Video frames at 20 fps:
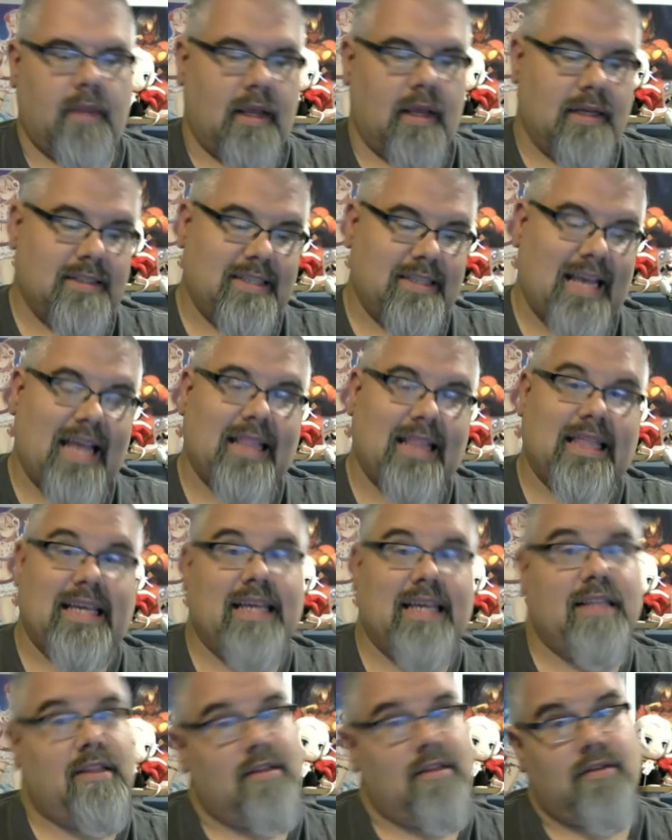
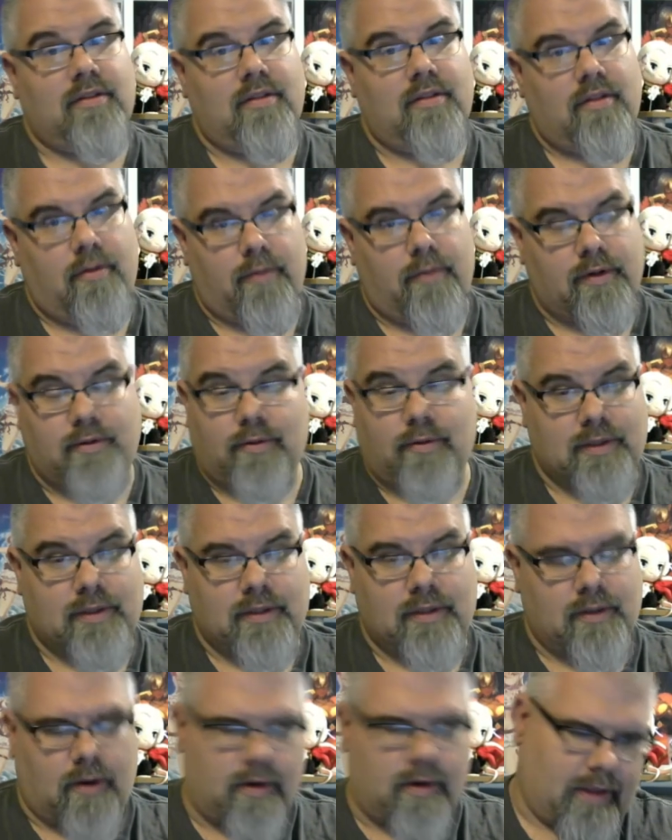Sadly, the
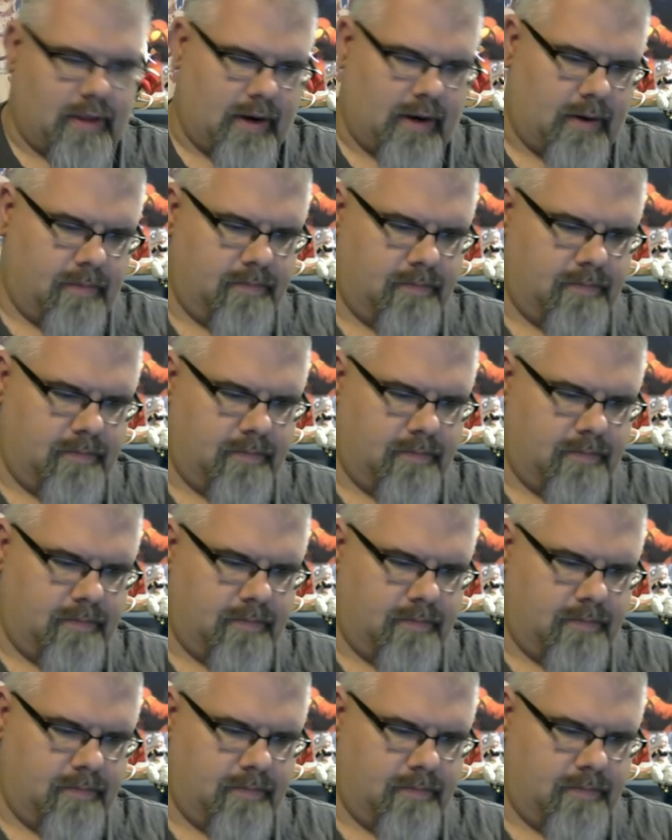resources aren't there.